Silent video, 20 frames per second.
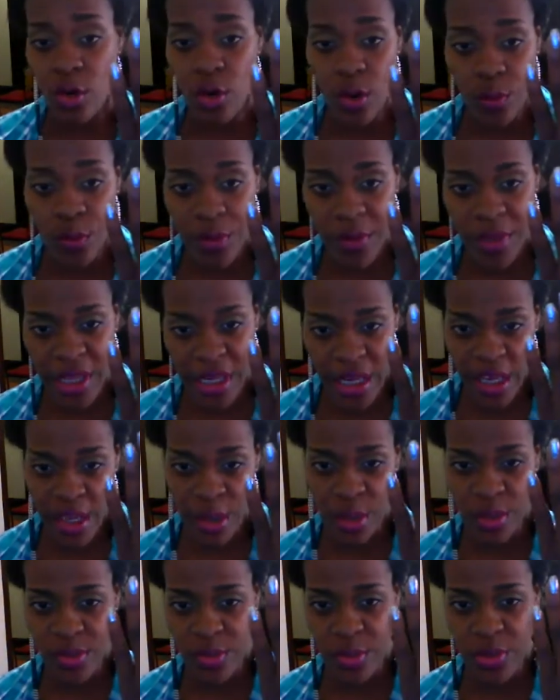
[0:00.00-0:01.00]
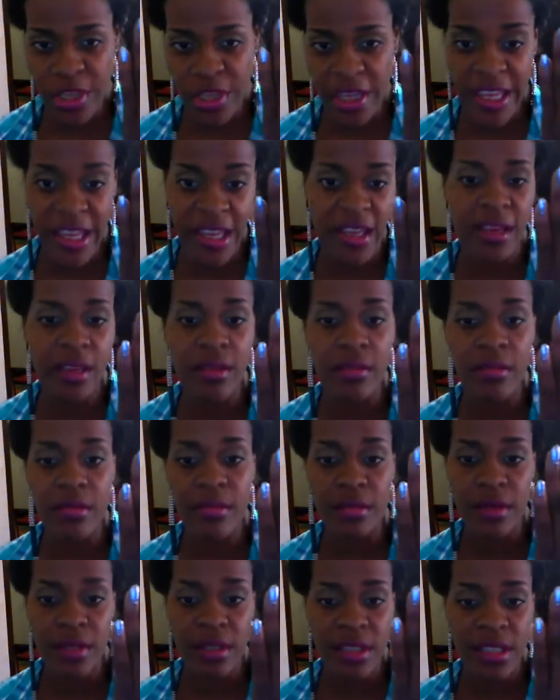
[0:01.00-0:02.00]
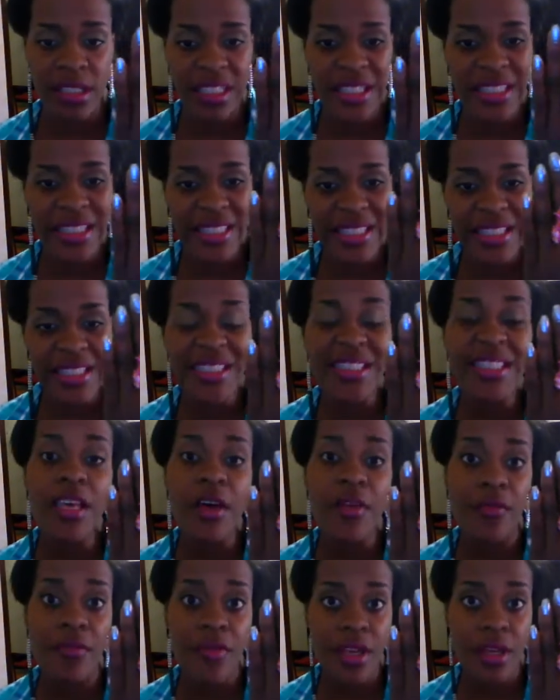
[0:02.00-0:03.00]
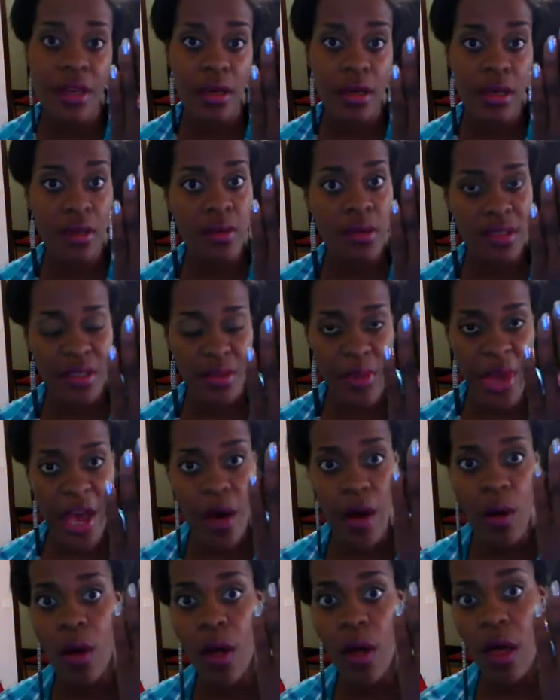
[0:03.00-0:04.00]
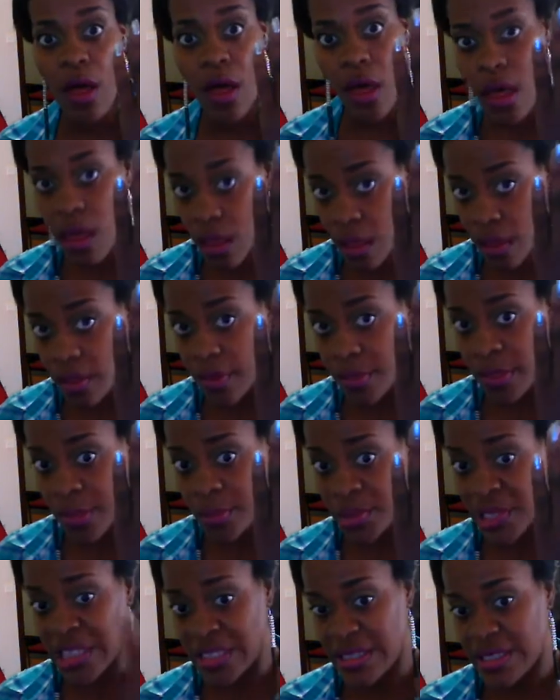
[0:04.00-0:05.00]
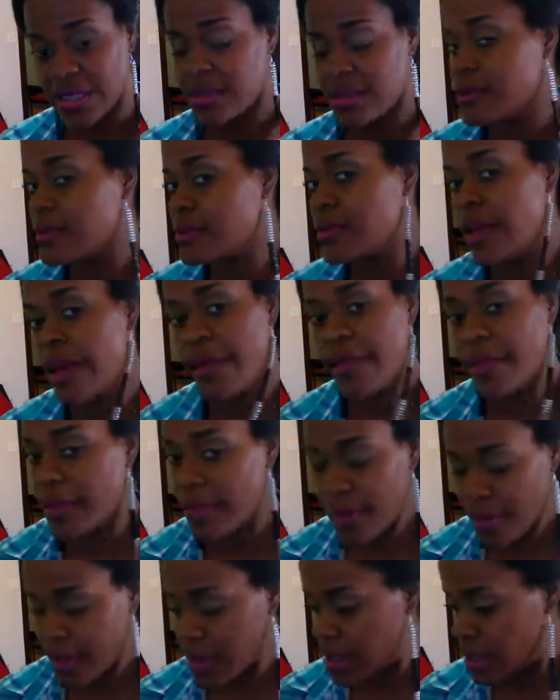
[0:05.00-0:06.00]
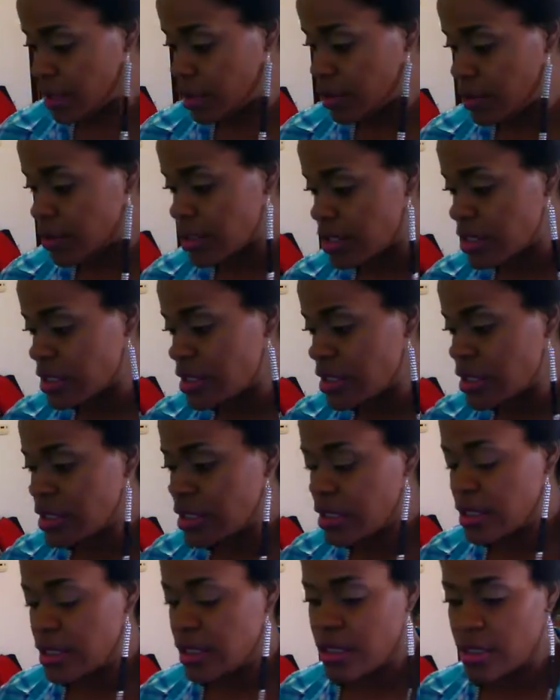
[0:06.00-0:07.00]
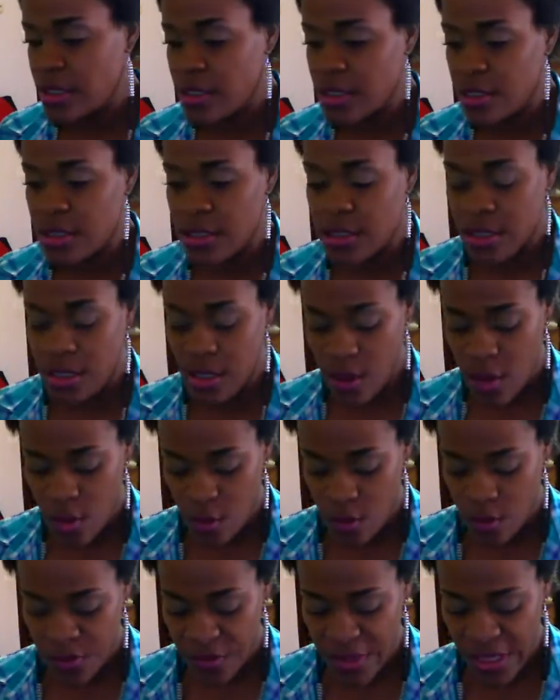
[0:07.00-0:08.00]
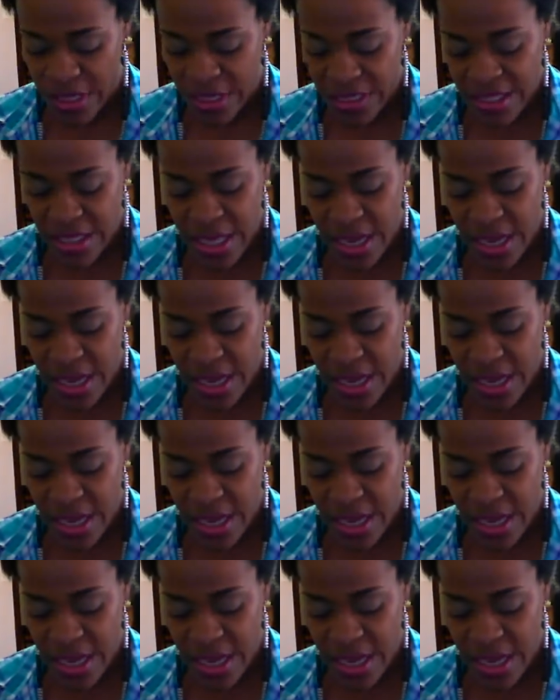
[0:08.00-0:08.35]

going with my nails, but hey this video is about the pieces, not the nails. So that's